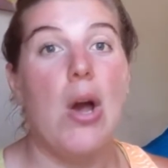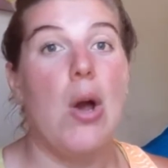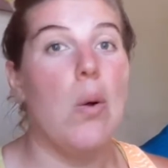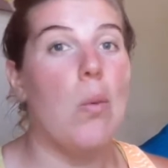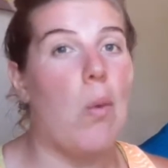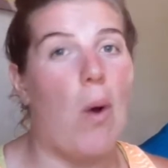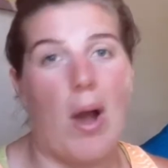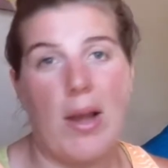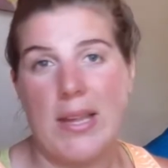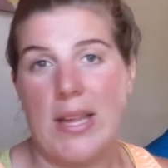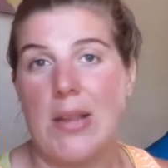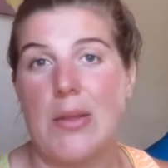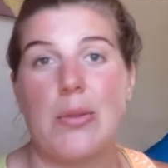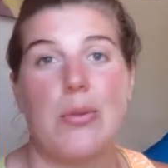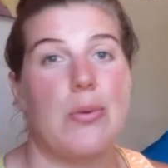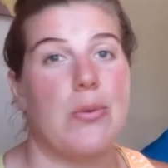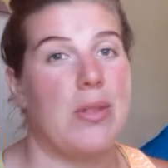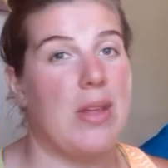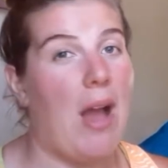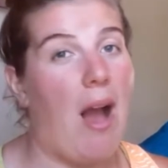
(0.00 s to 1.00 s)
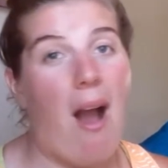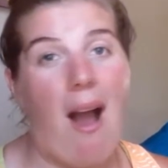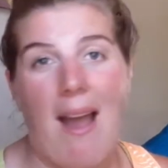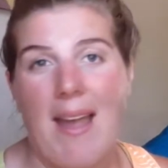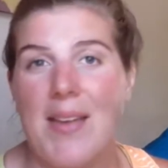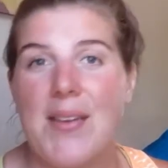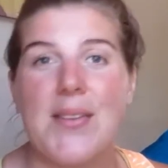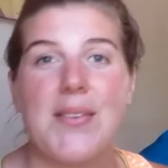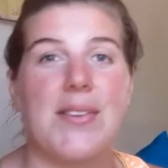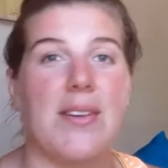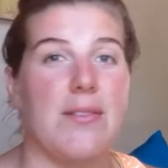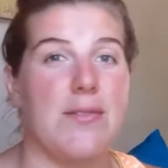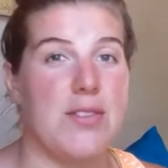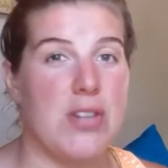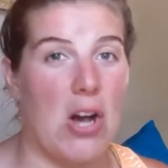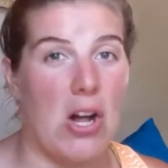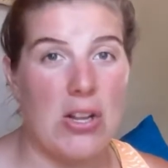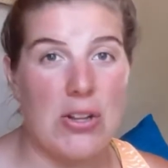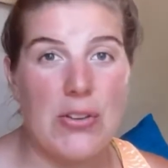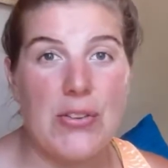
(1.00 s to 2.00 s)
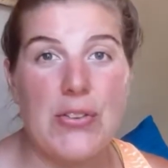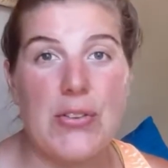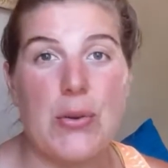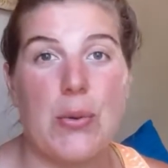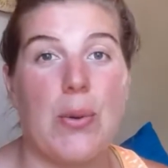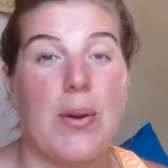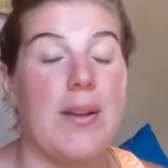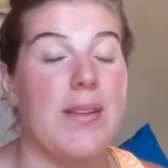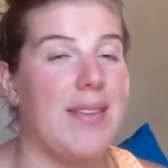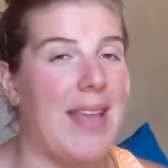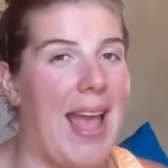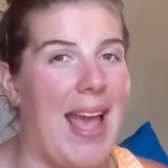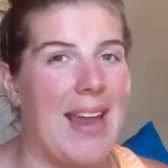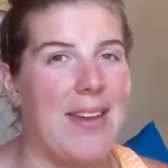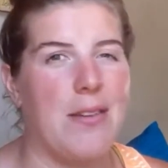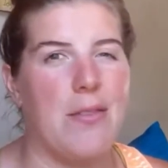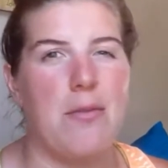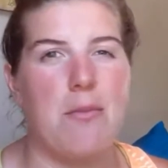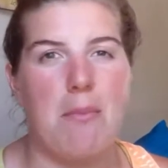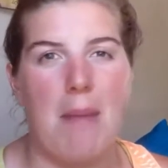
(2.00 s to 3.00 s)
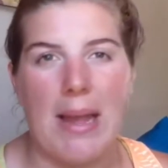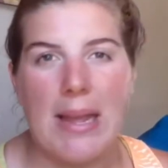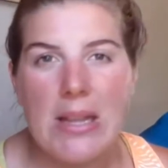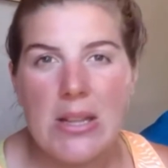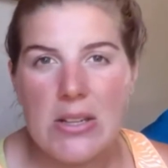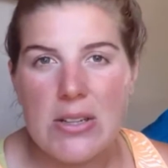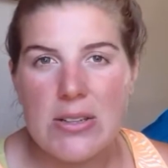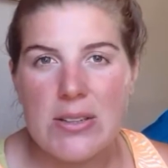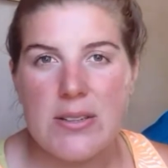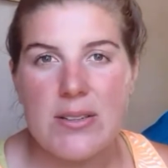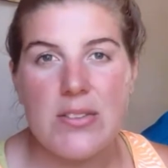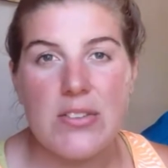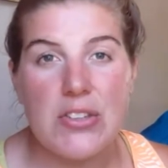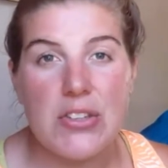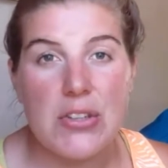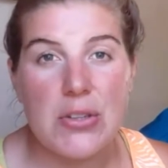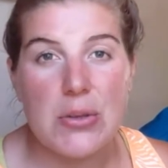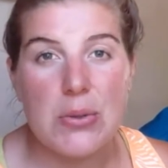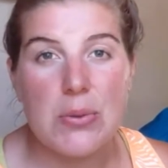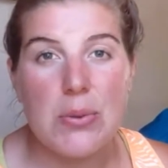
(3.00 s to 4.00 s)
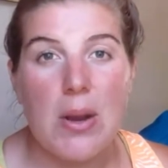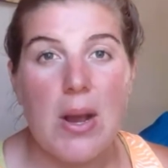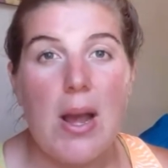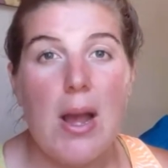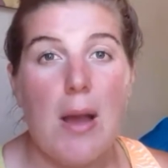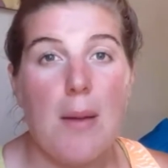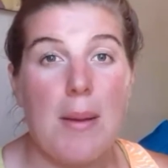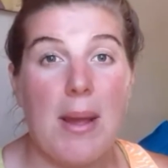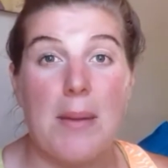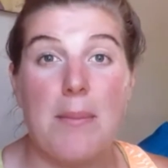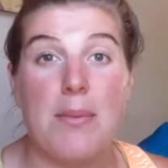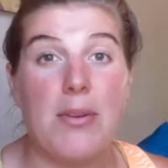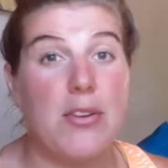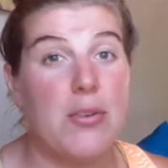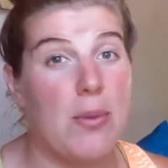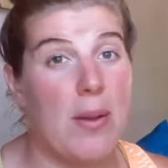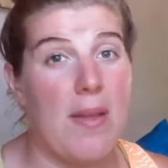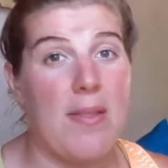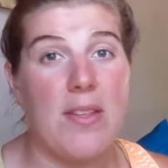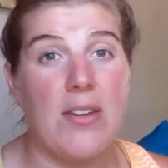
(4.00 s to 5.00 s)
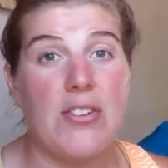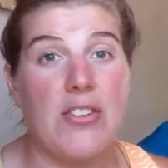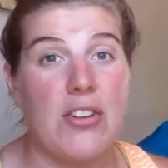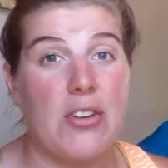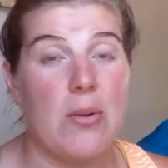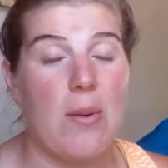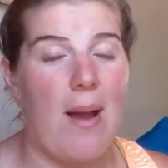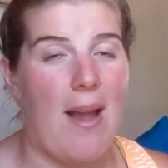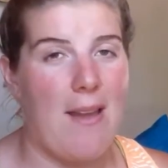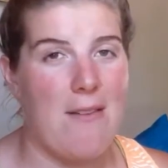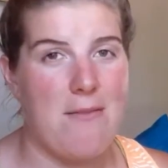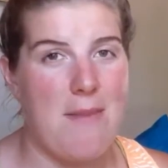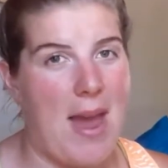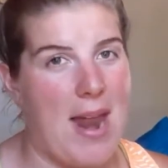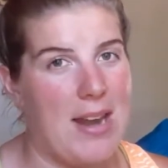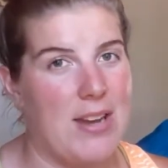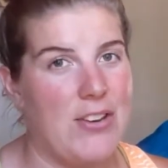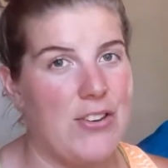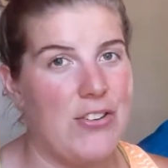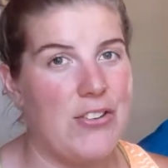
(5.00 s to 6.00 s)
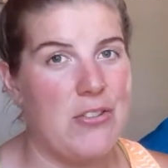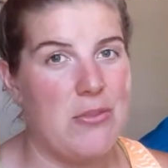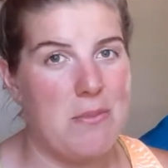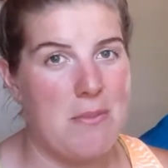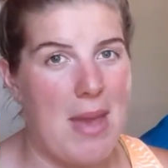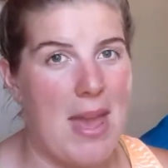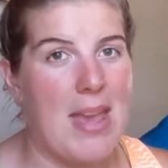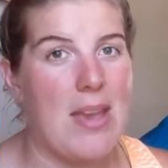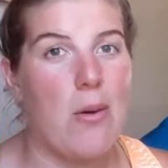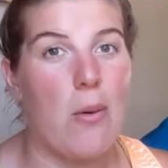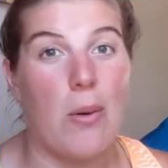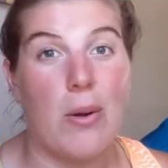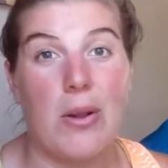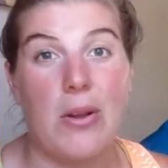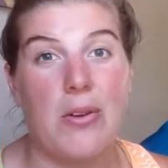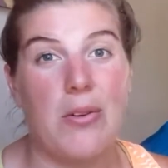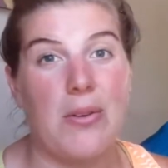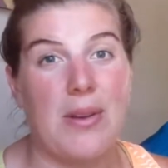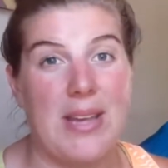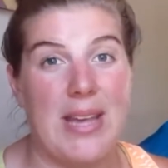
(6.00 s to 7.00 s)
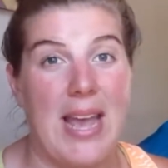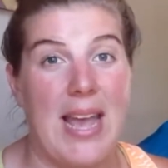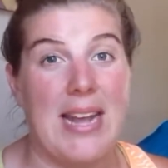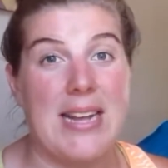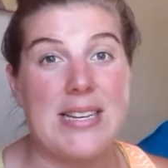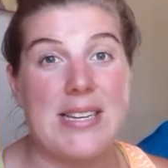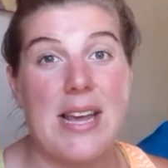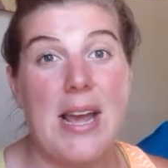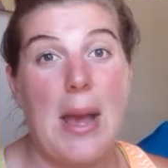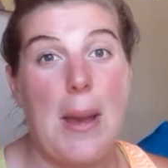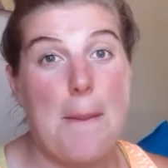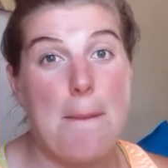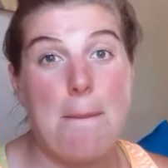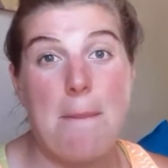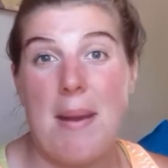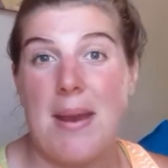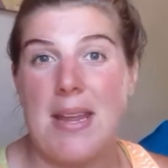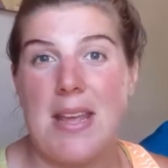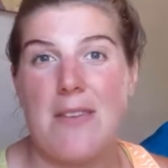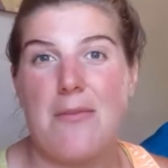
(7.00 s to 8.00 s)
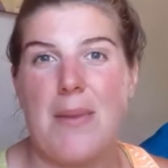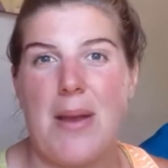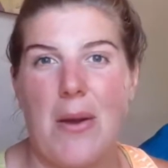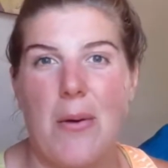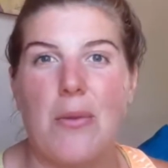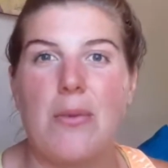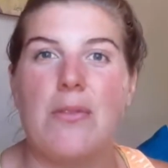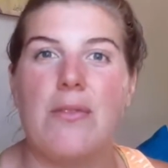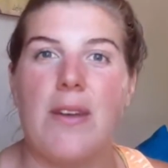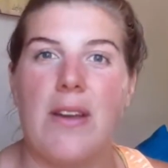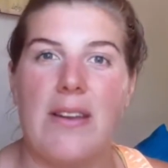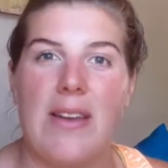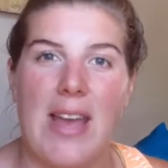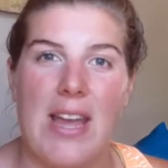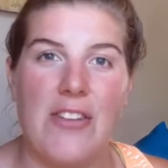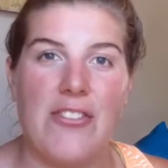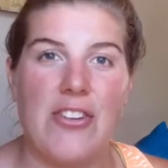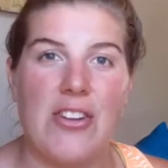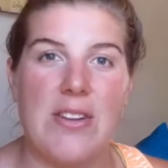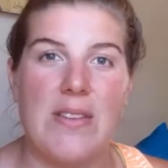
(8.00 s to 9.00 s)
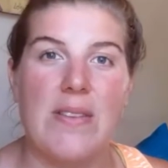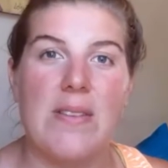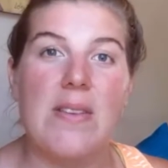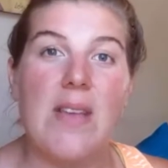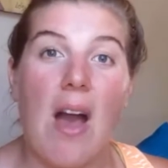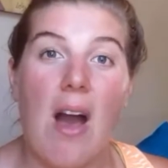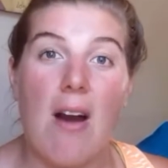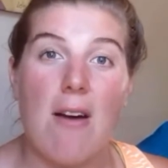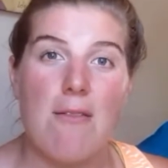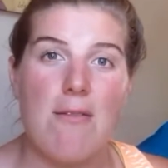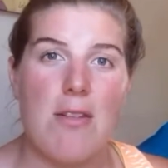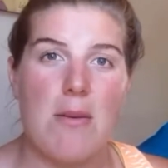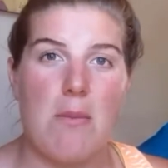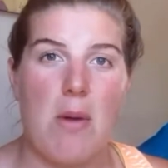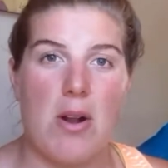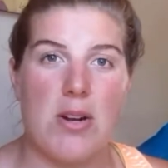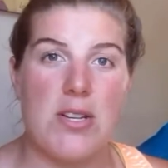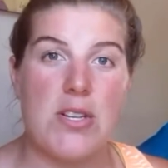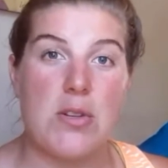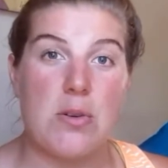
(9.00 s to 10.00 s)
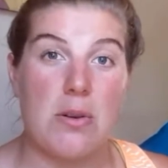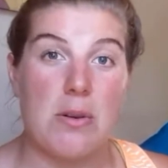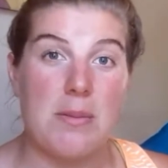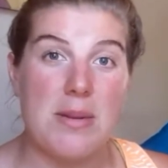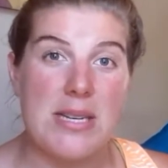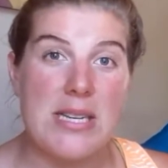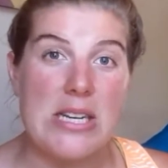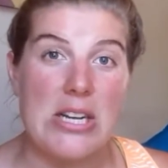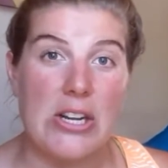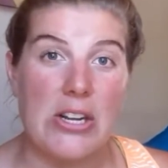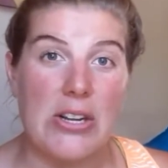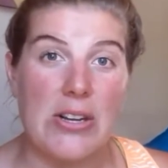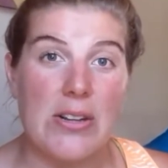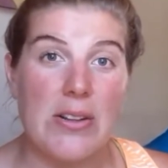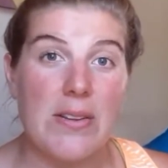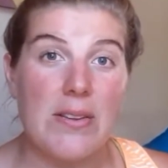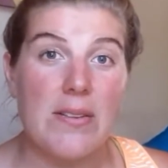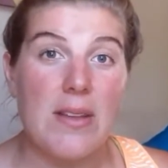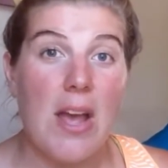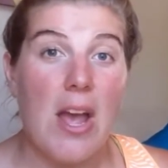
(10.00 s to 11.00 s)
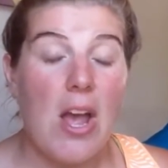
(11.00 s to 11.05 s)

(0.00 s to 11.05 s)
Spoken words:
walking through the aisles of dollar stores and of Michael's too, and between the two I have managed to make or create many of my own variations of the Montessori materials,